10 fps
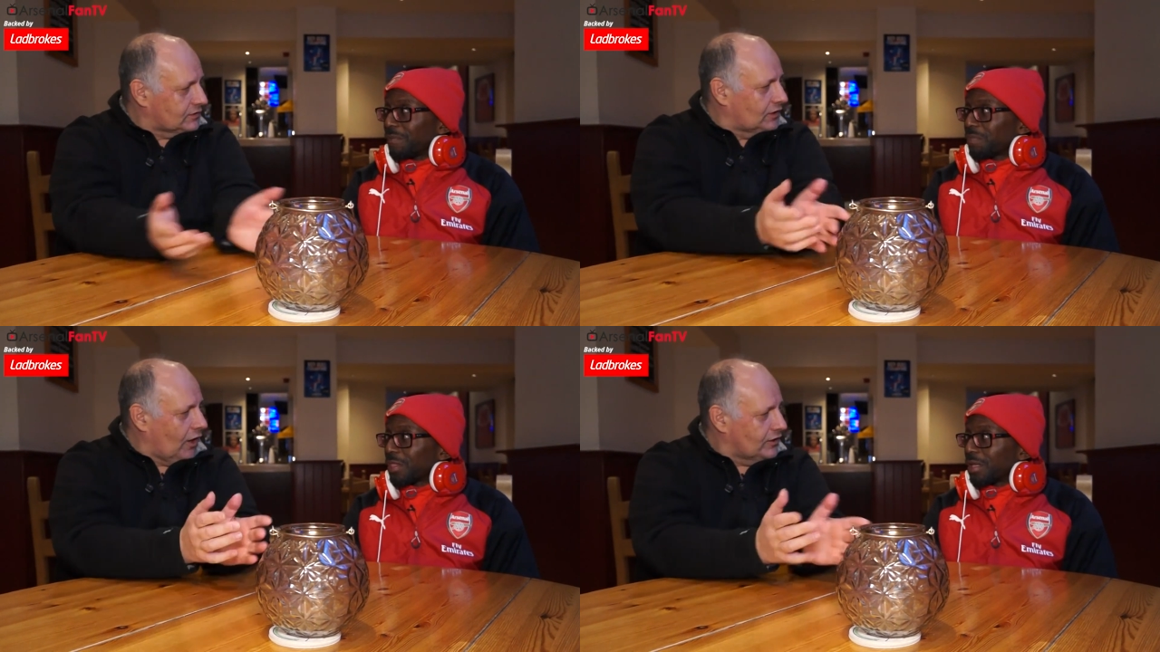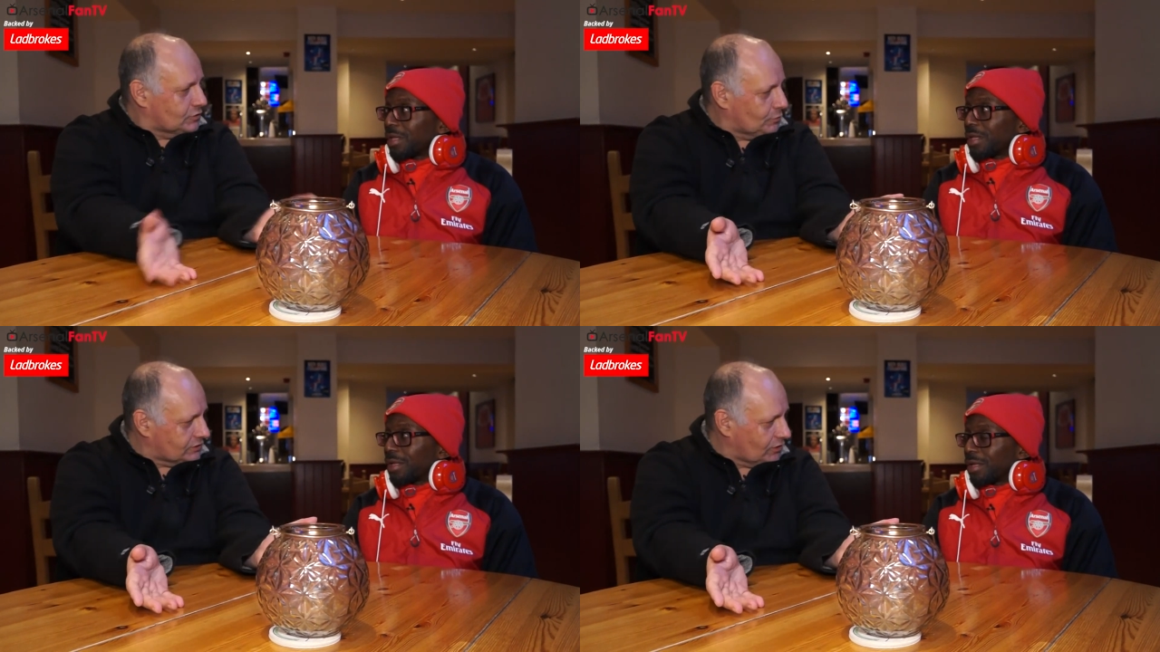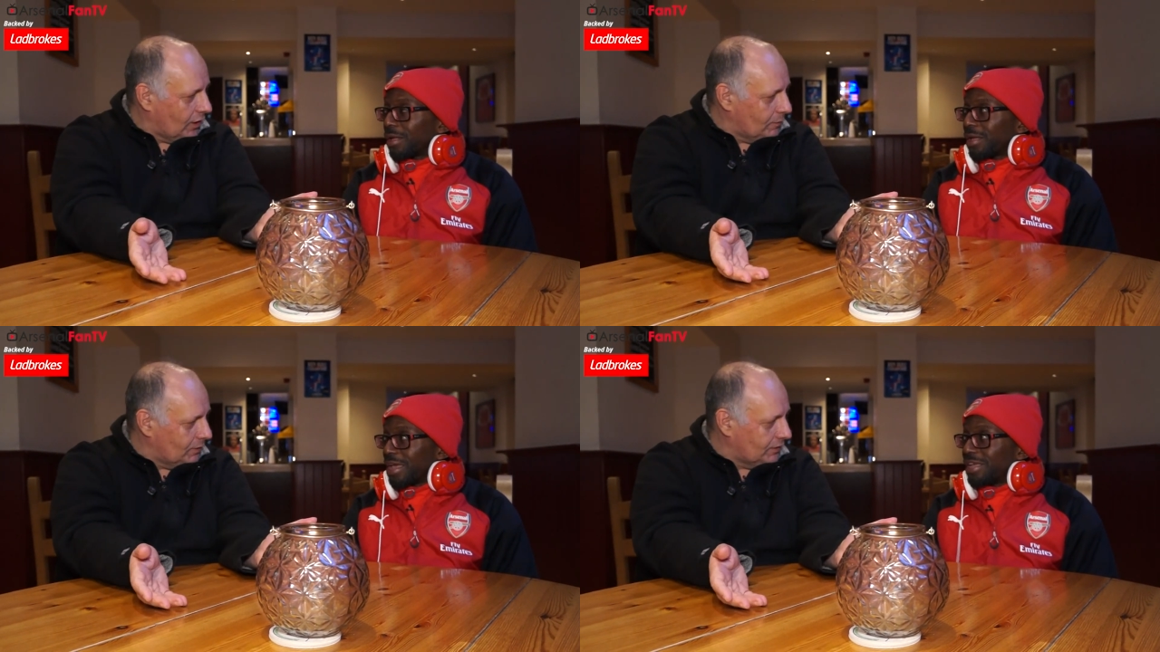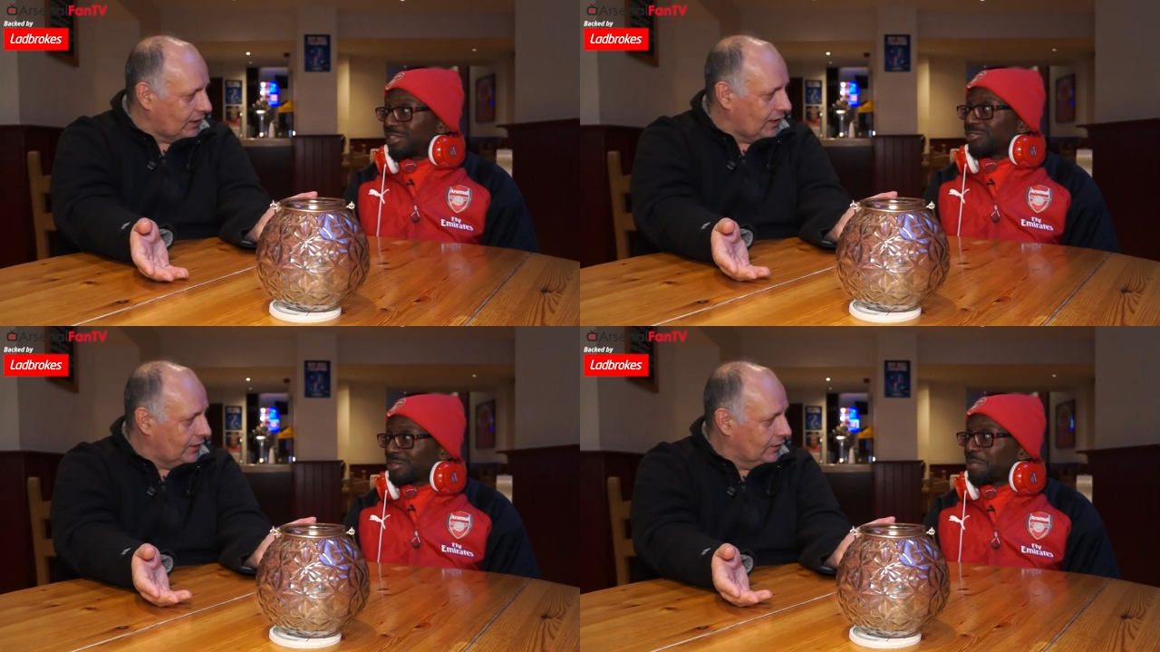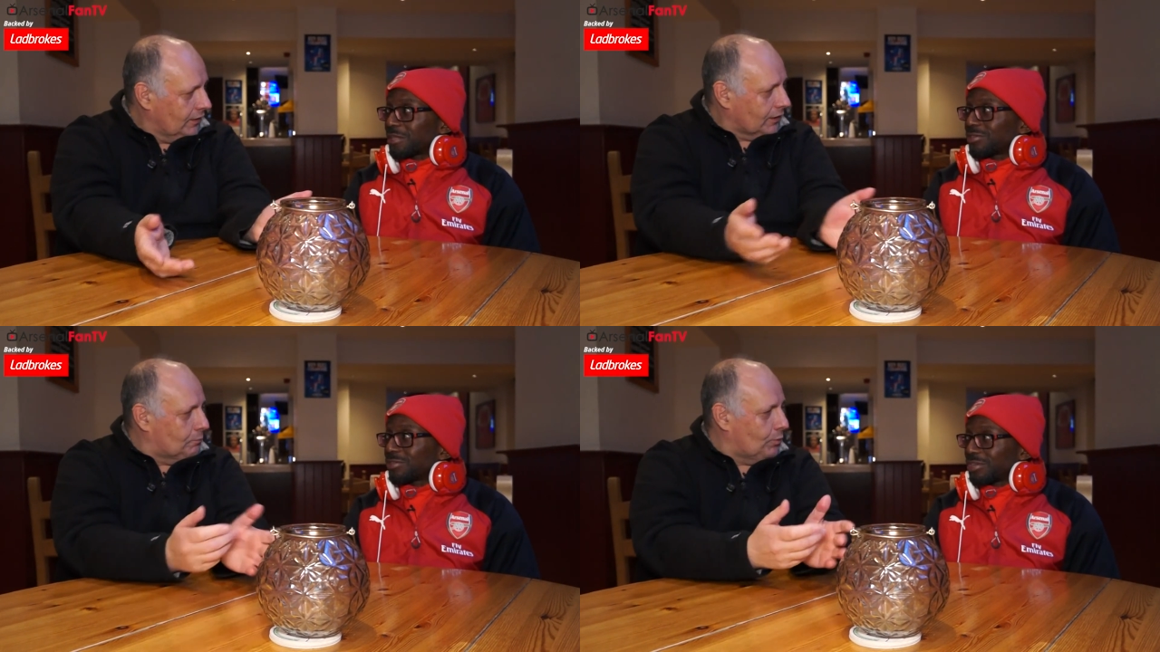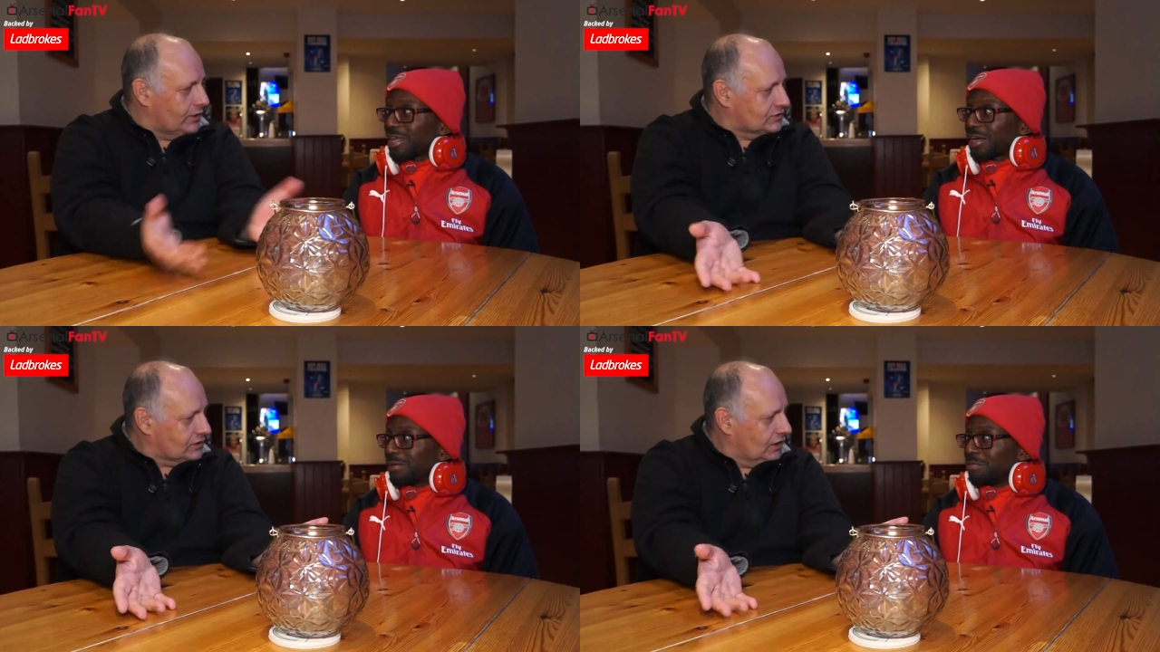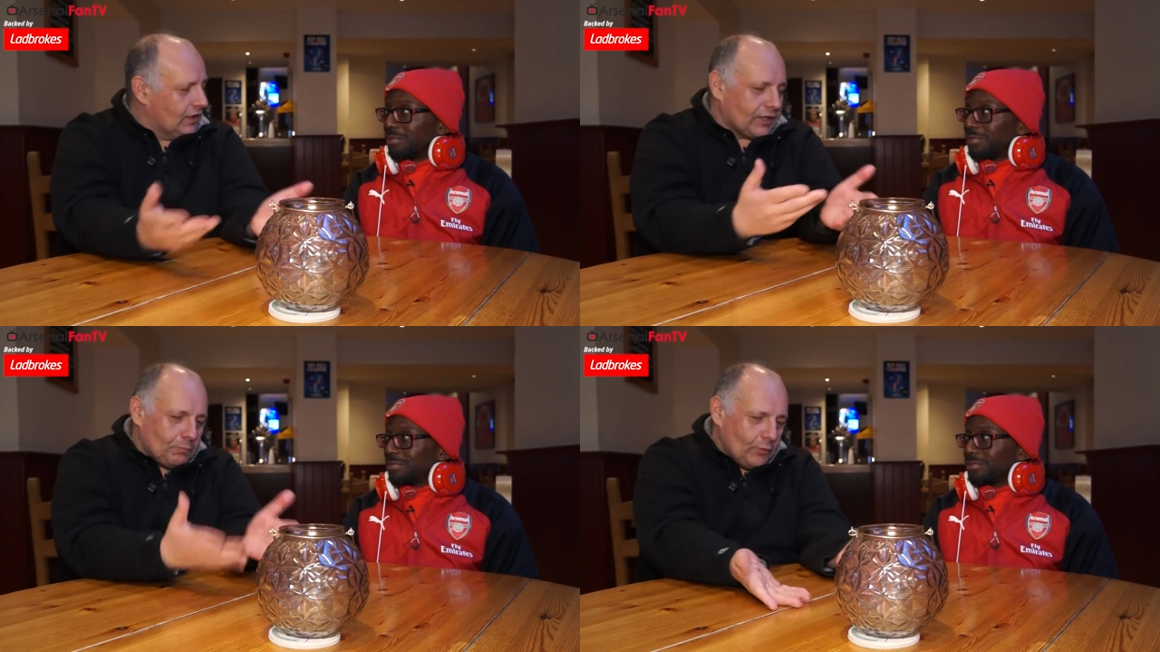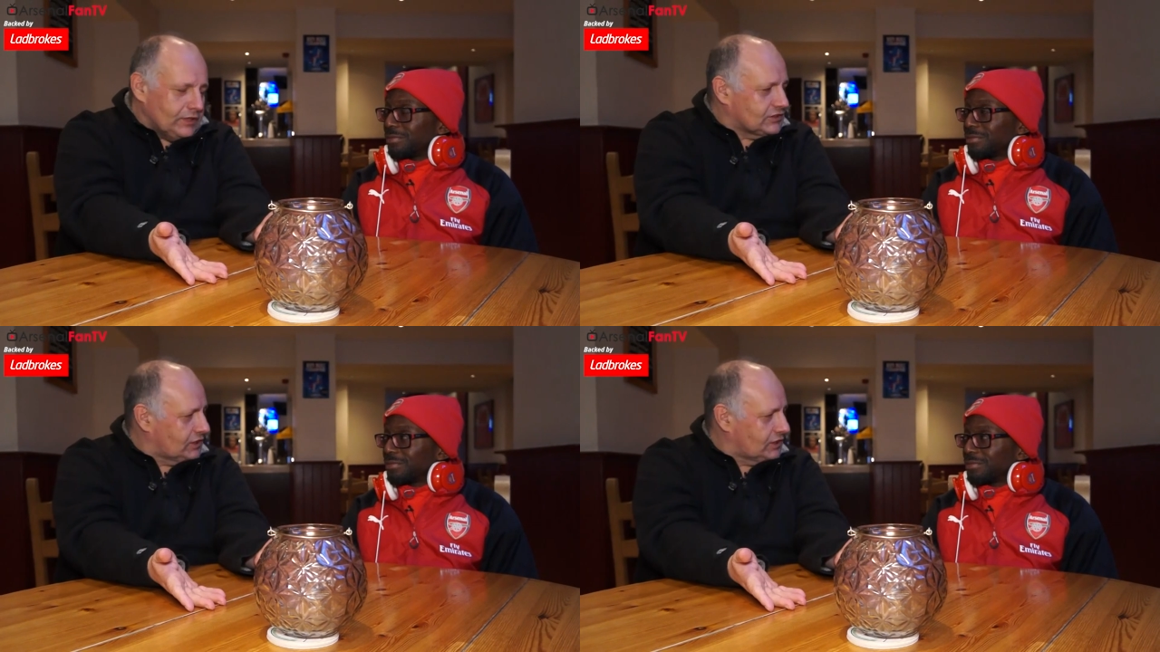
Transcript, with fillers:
Speaker 1: He's going to retirement. It is yeah? disrespect. Can put, his, can put,